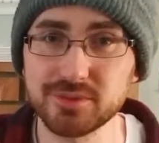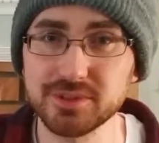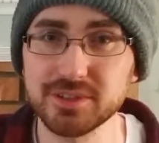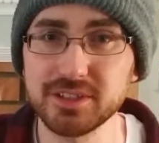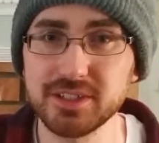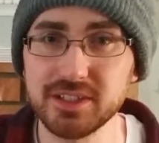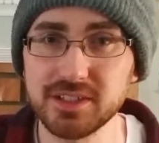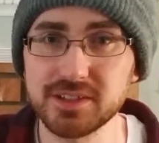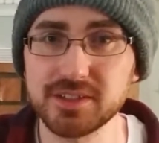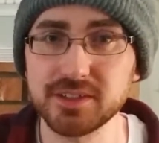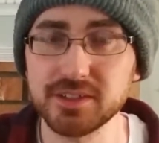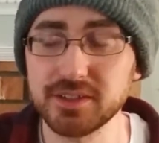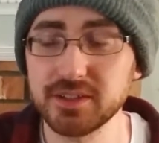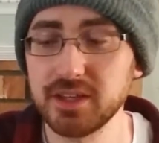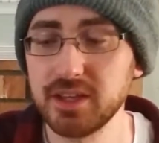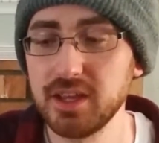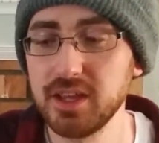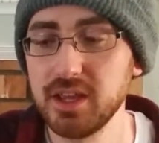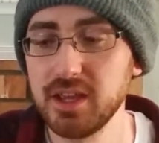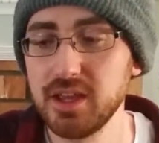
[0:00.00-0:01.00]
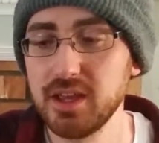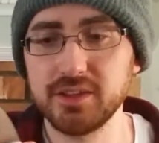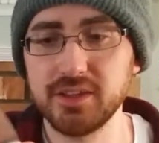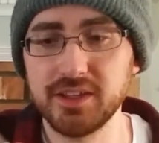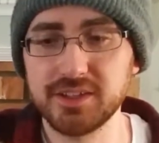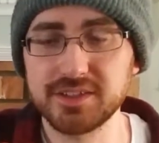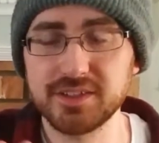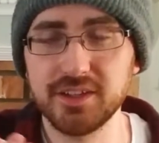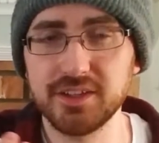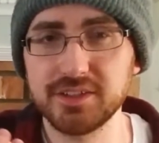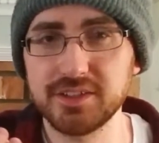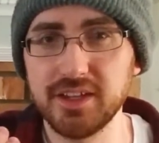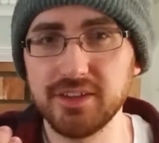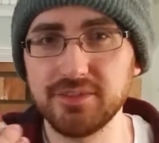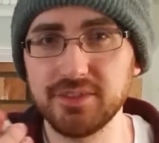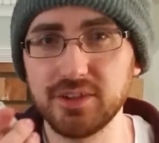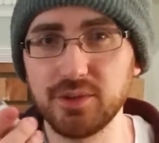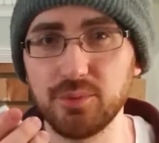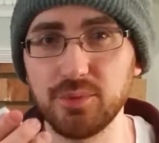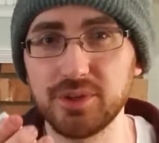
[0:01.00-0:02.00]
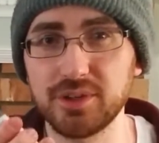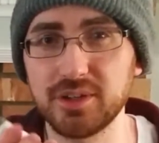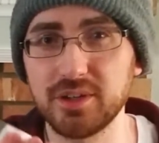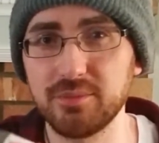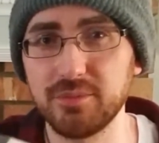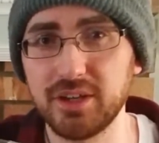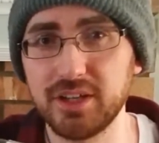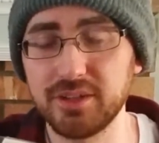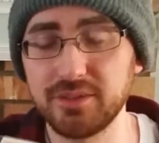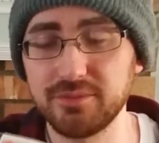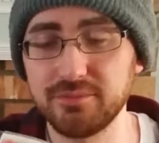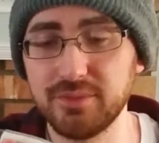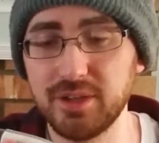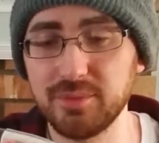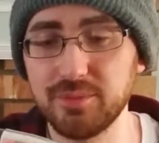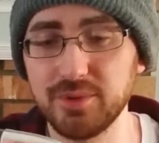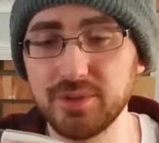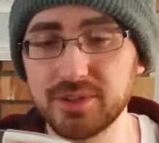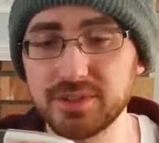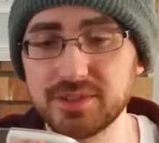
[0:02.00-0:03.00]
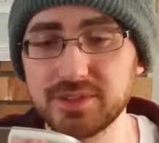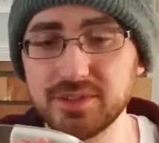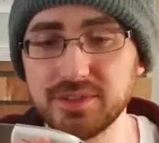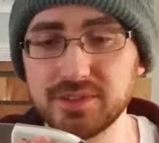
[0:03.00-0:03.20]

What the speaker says: really easily. That's a definite winner in my books.